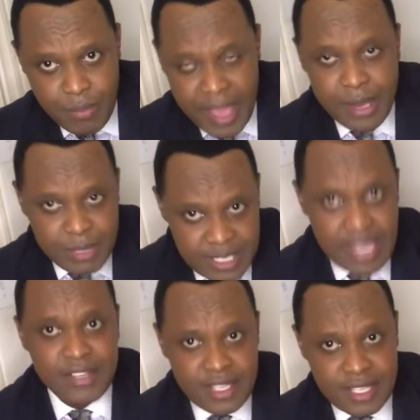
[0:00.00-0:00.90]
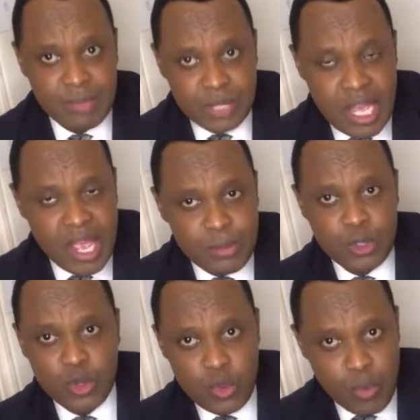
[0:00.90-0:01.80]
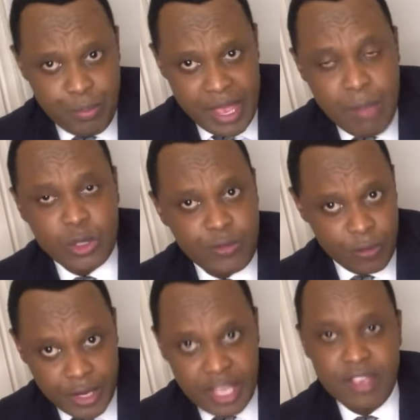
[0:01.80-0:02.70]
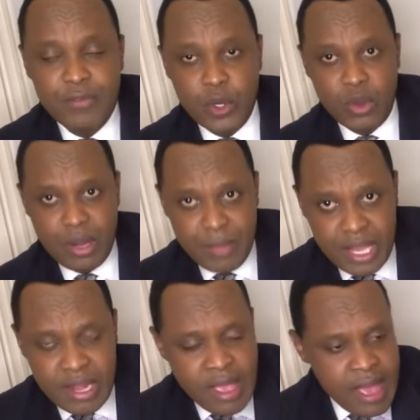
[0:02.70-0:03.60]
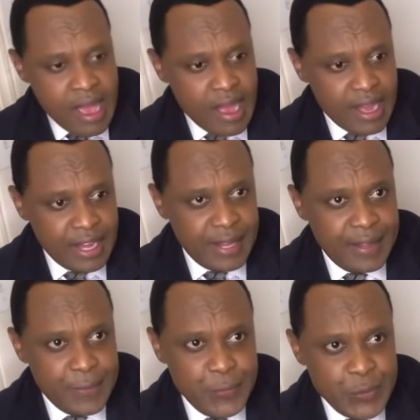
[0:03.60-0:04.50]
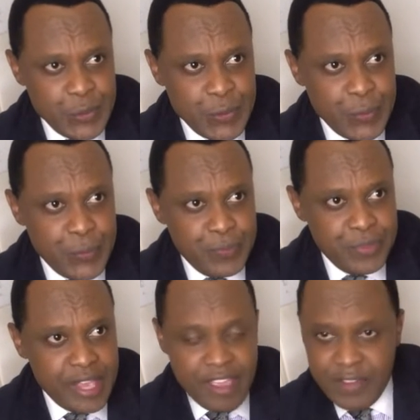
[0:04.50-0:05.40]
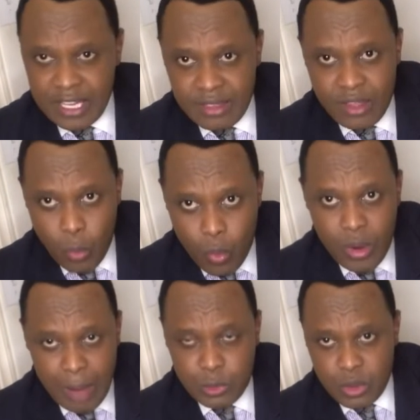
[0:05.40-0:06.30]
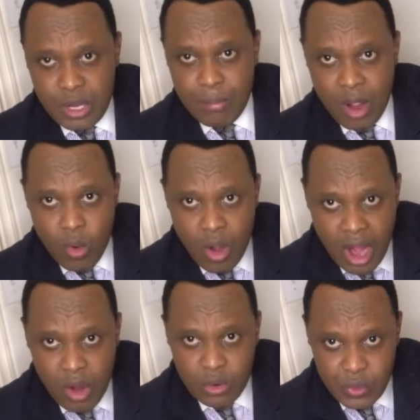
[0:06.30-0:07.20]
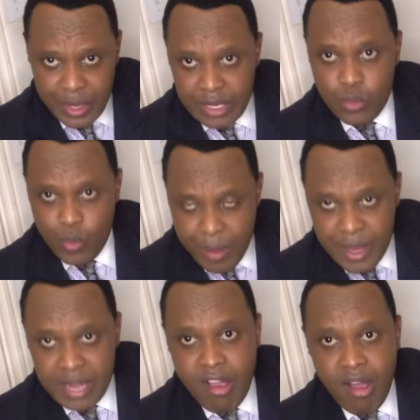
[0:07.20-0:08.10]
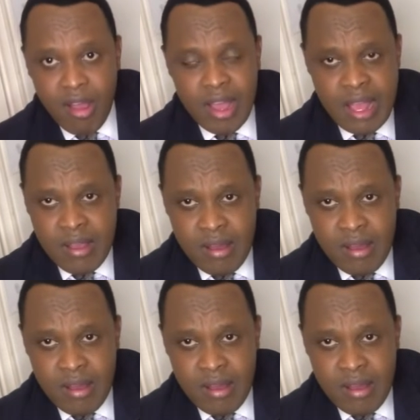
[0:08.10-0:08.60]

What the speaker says: make mistakes at some time, so you'll be able to forgive, you know what I mean? So even I'm talking about how great women are,